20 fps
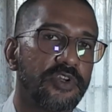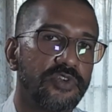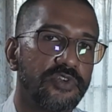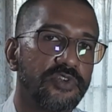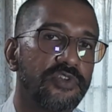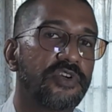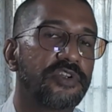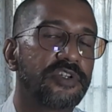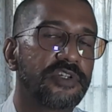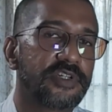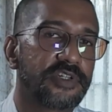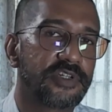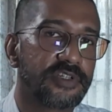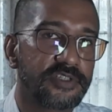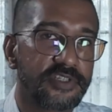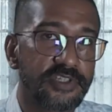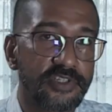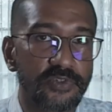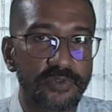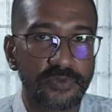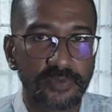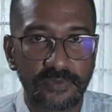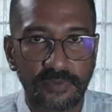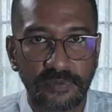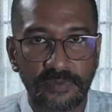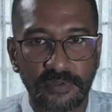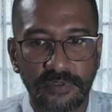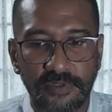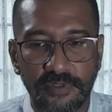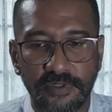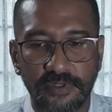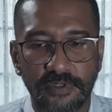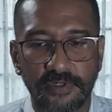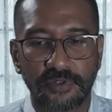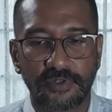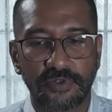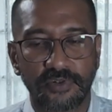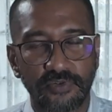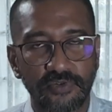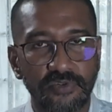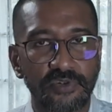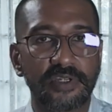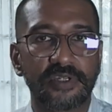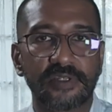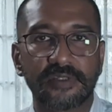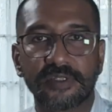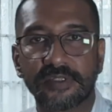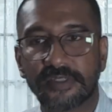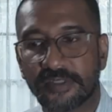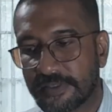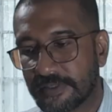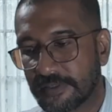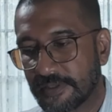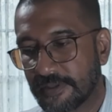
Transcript: You got to continue growing the